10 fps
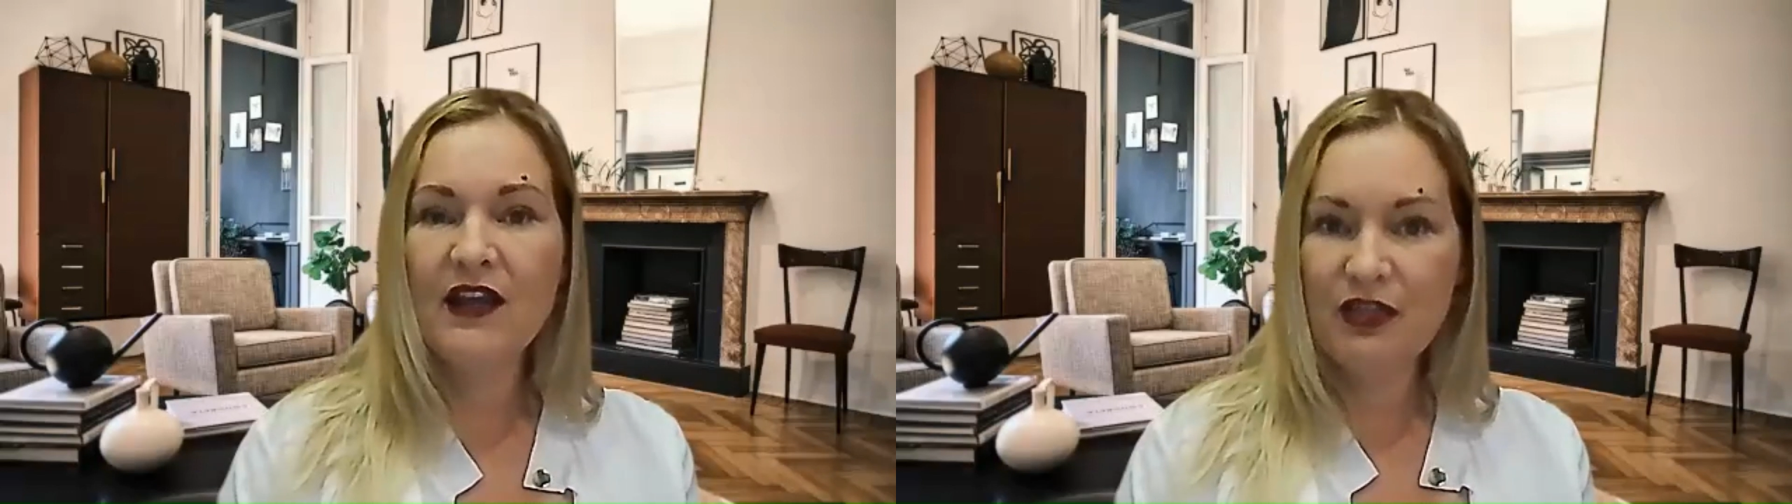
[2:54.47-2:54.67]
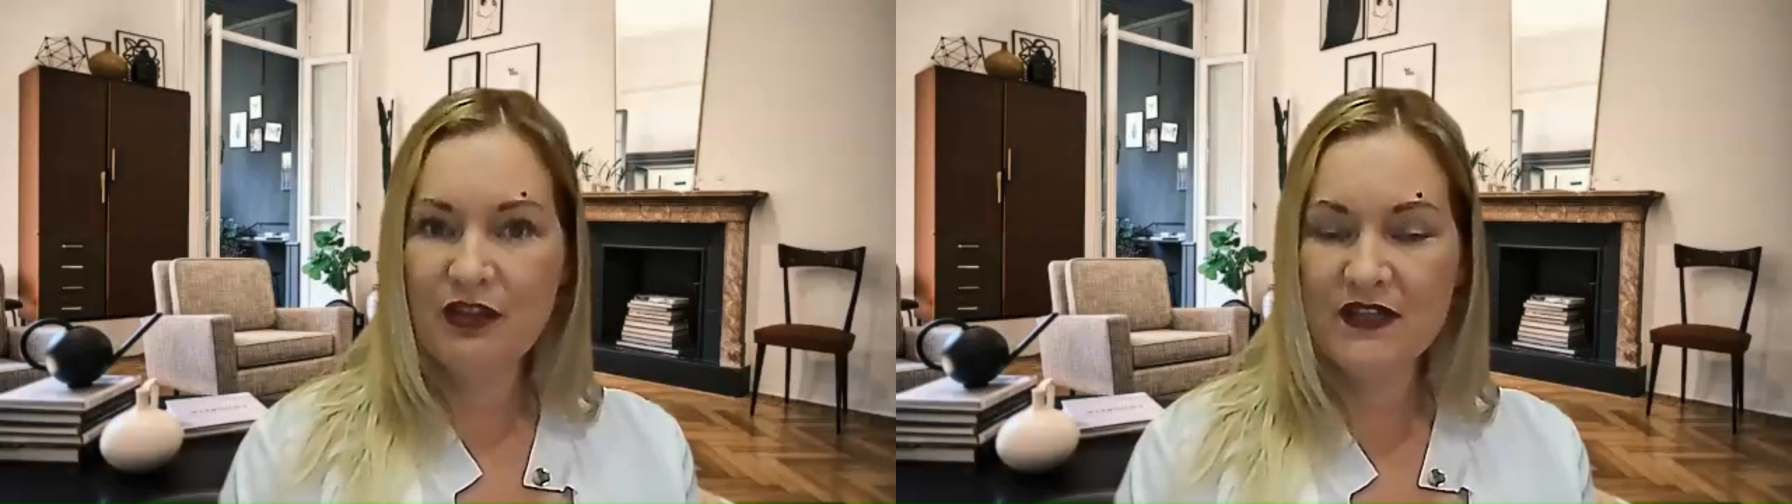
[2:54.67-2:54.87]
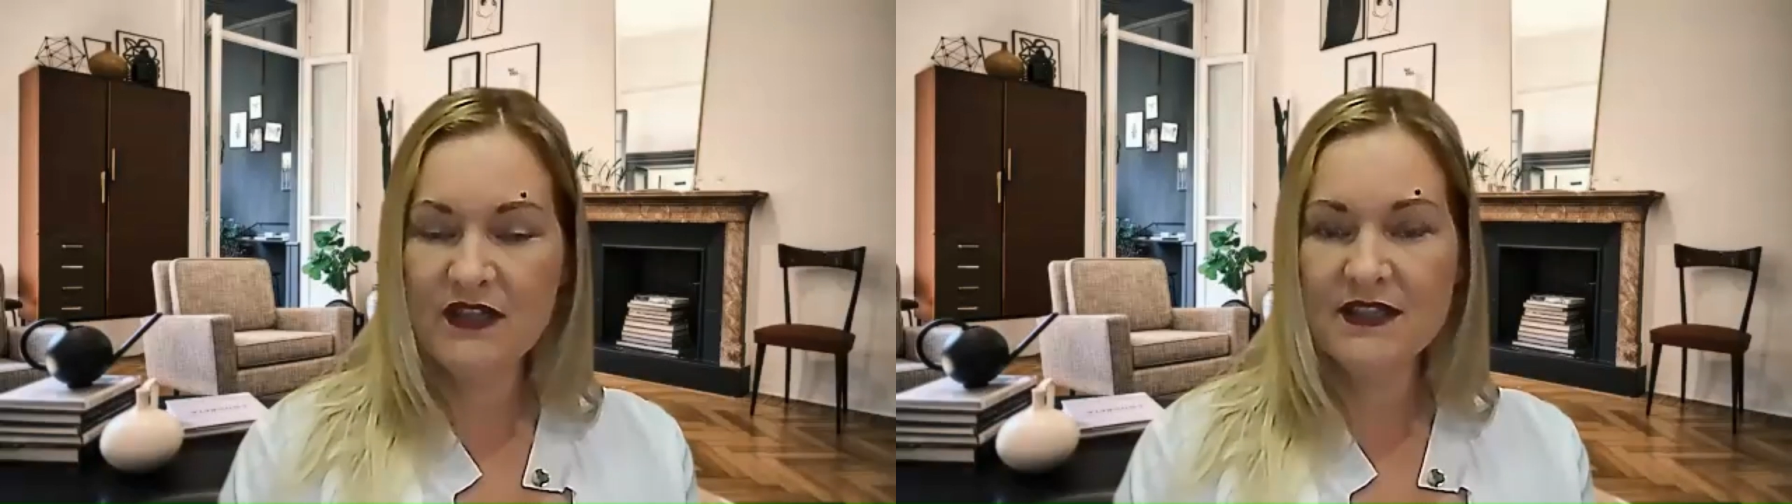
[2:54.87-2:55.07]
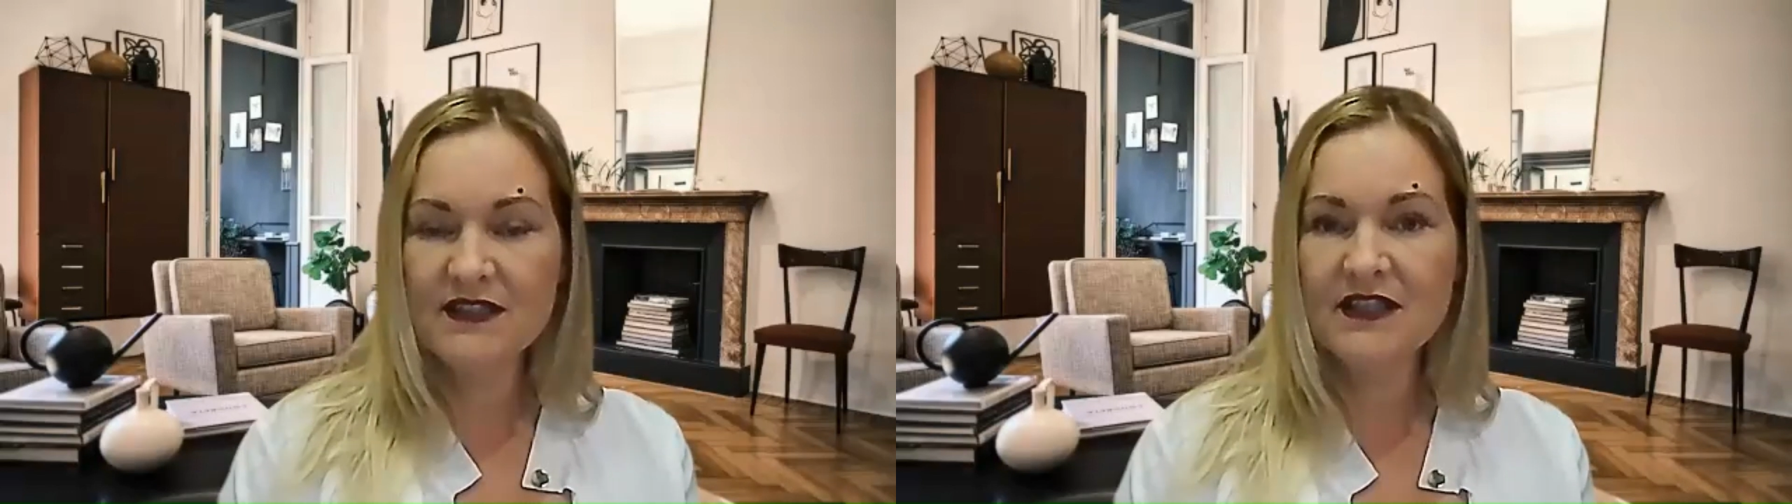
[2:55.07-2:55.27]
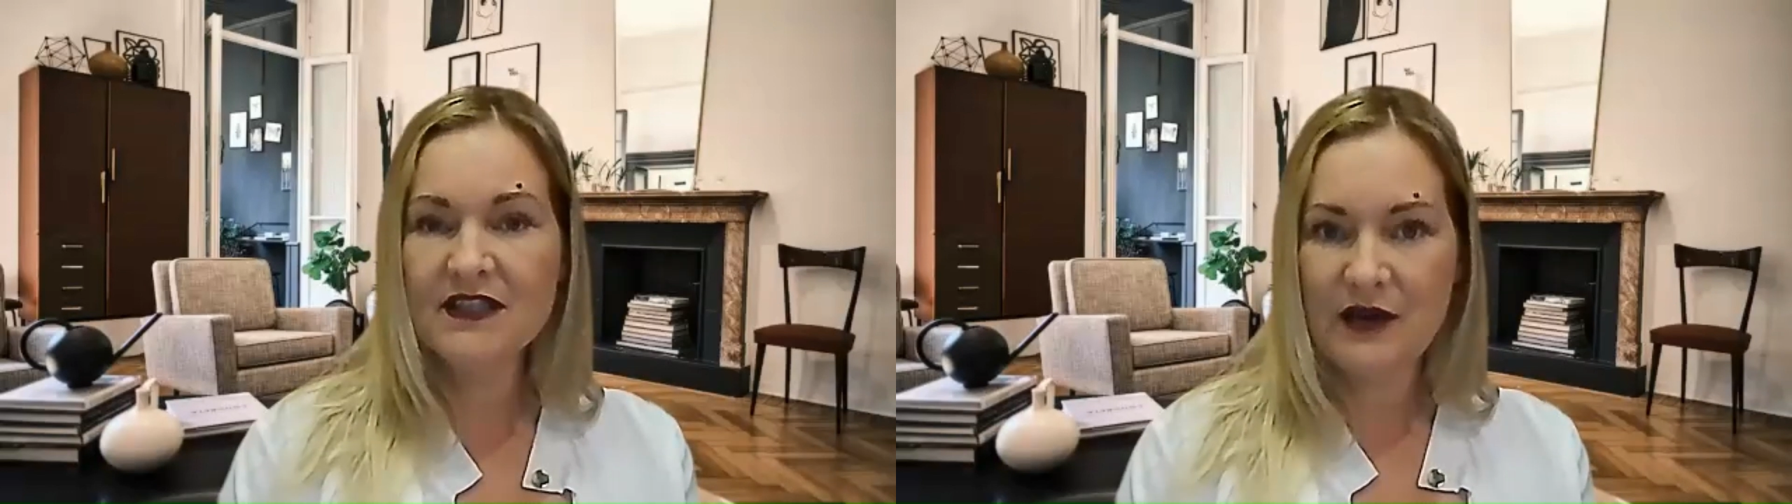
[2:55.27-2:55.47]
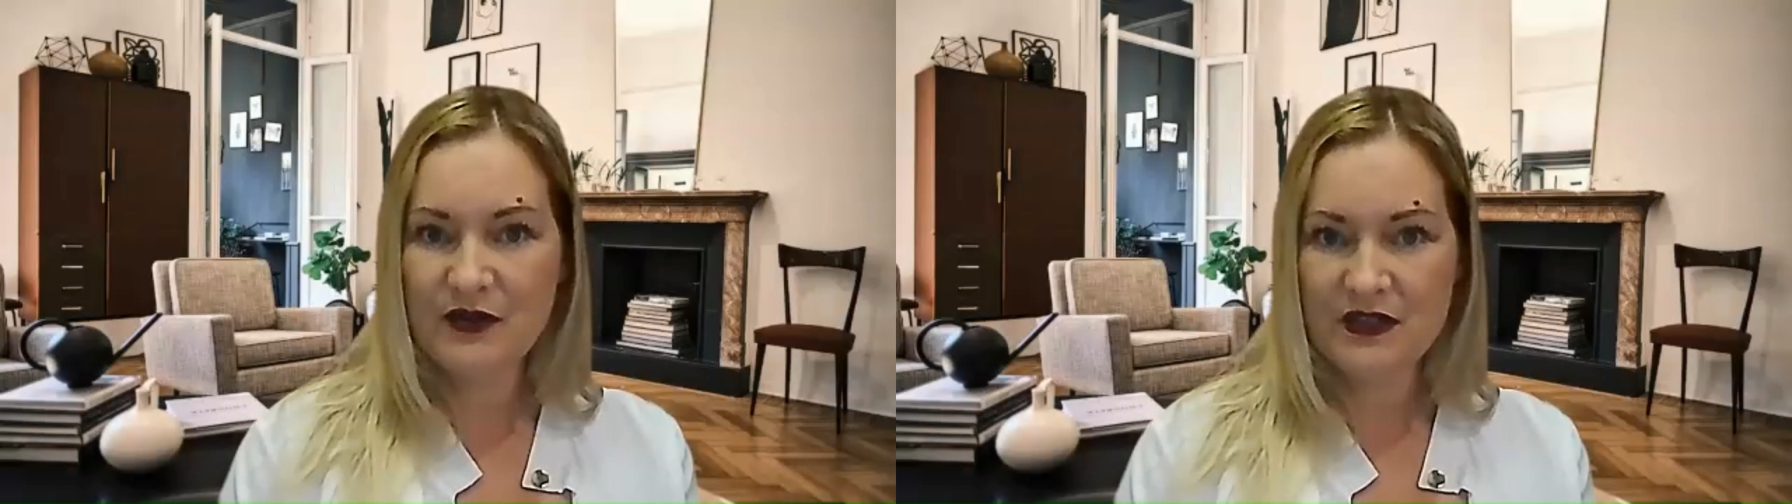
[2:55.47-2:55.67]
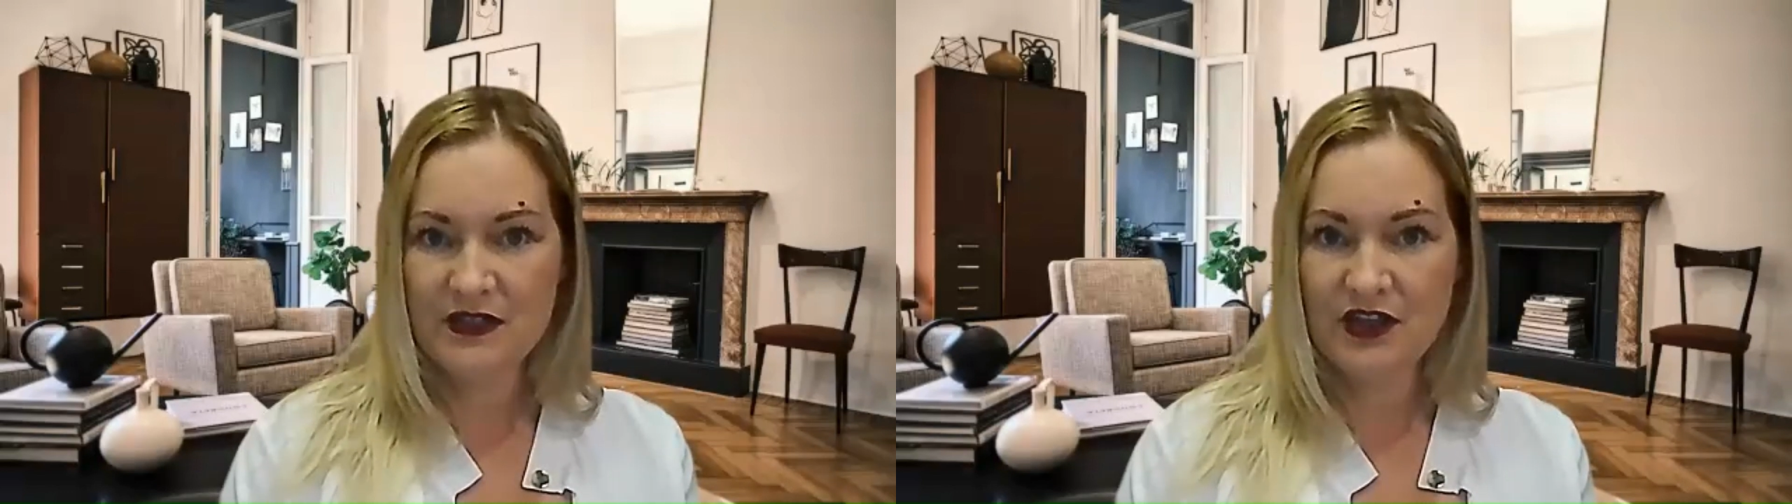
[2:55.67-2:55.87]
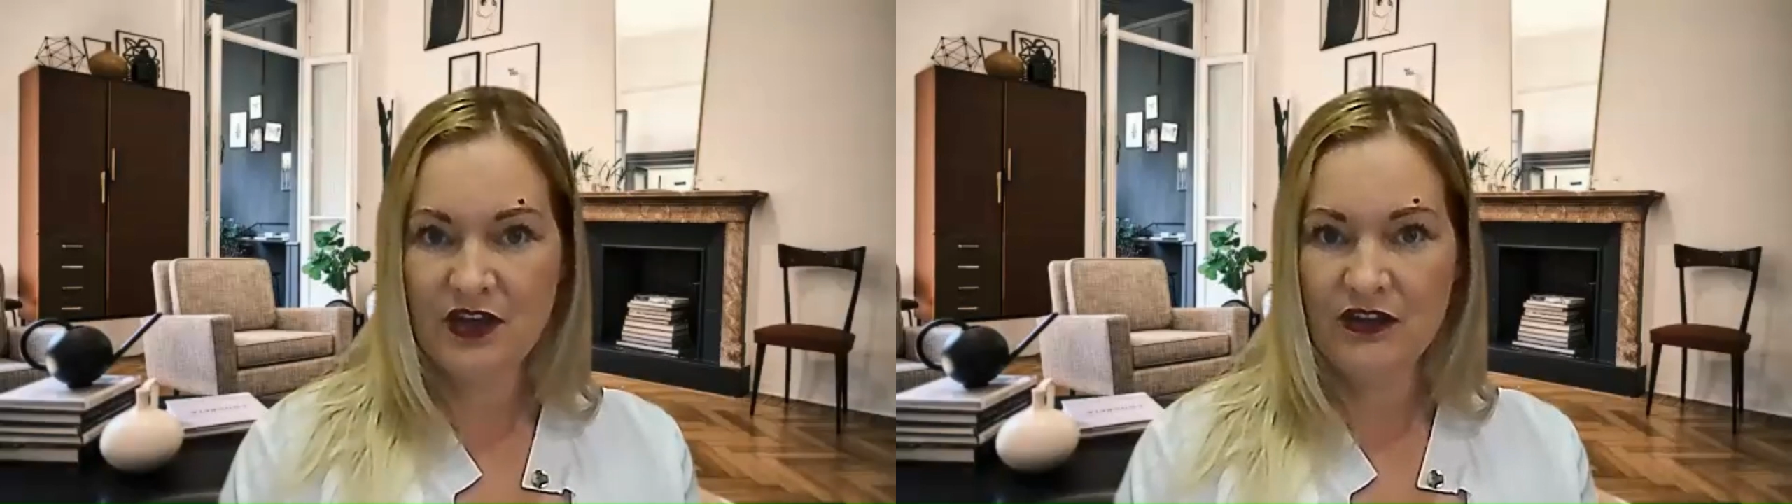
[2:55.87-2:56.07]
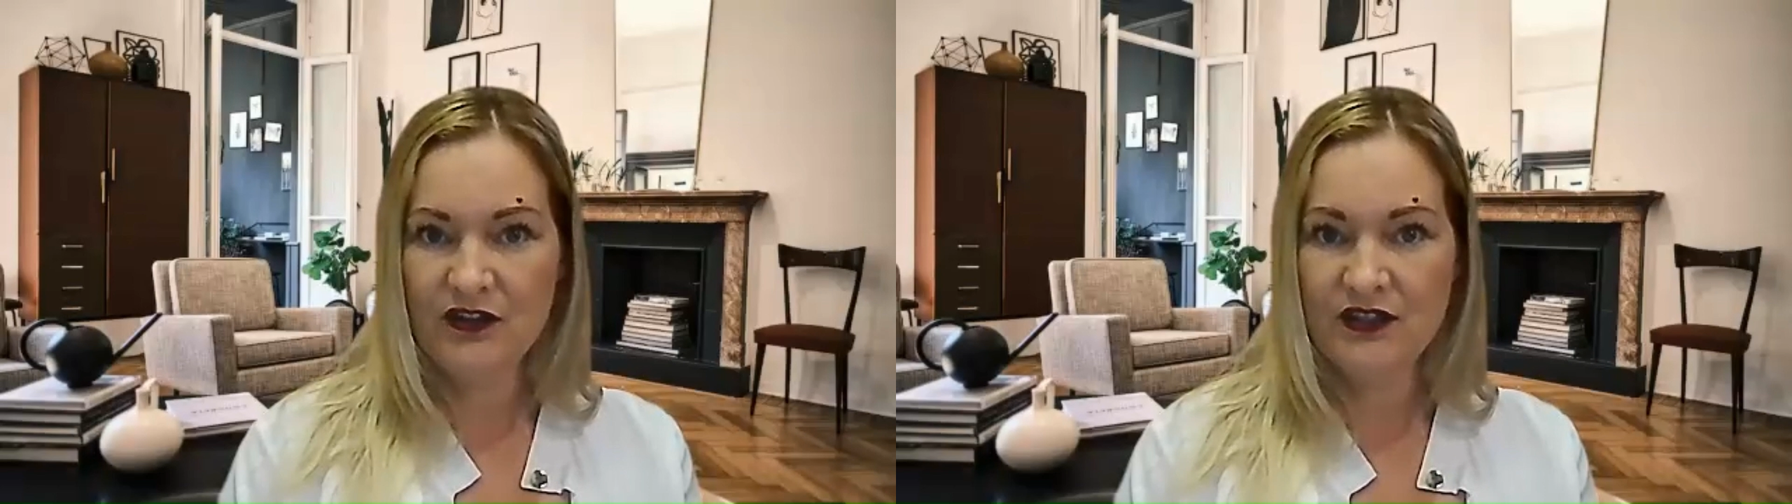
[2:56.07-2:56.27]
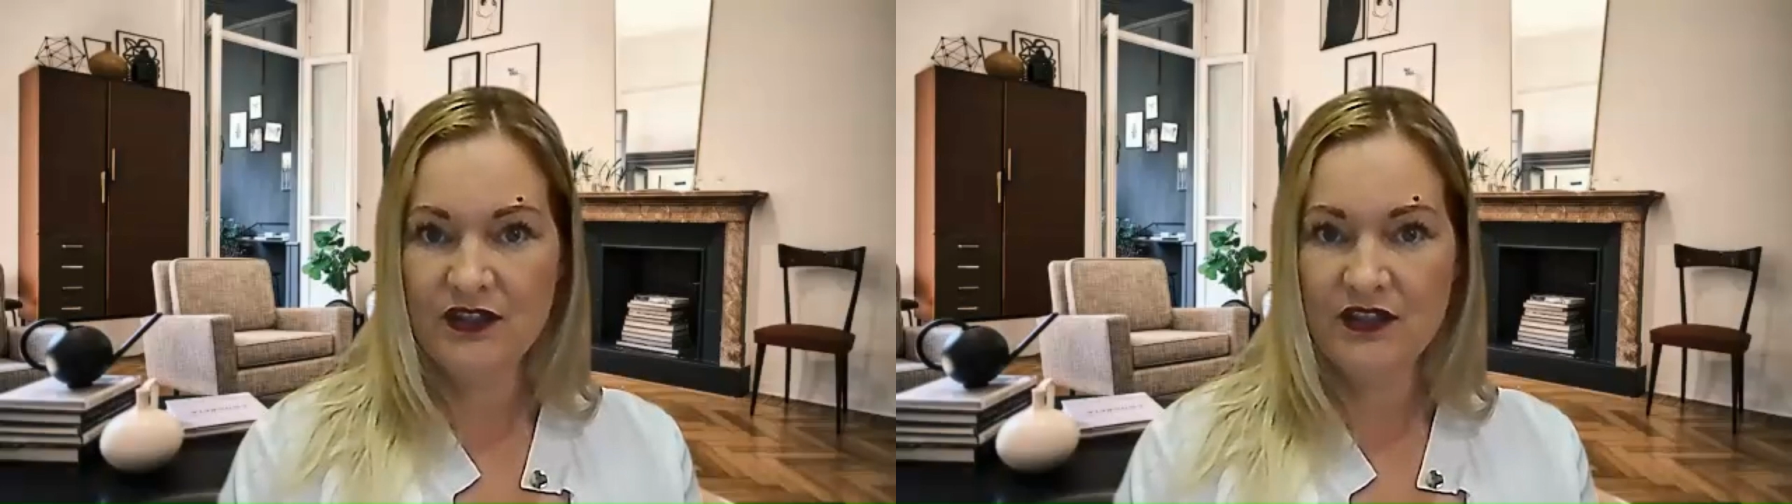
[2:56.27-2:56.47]
and
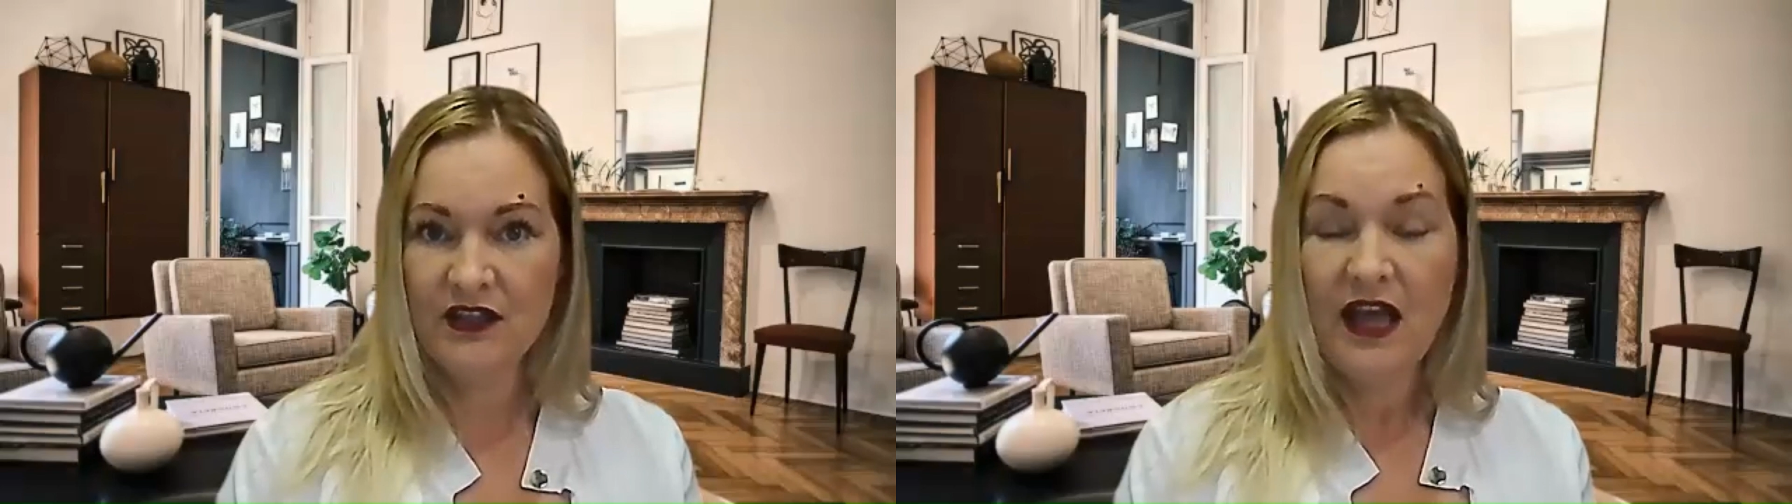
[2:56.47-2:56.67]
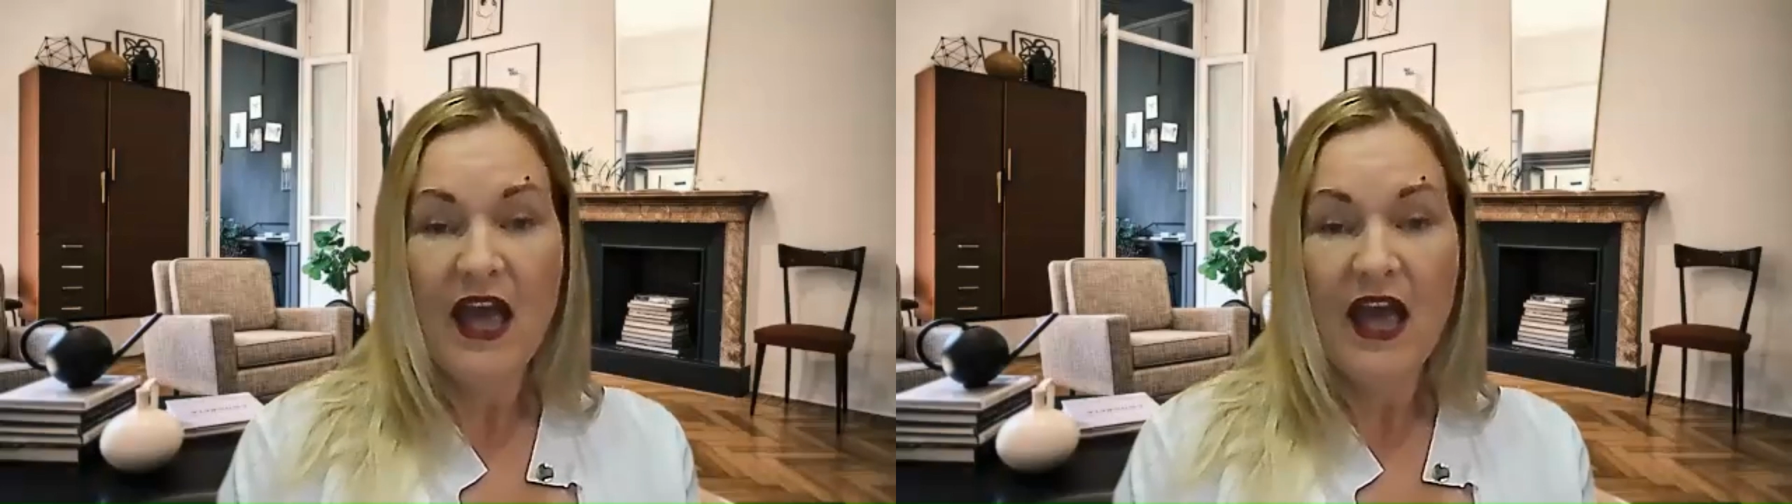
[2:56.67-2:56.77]
$36,000.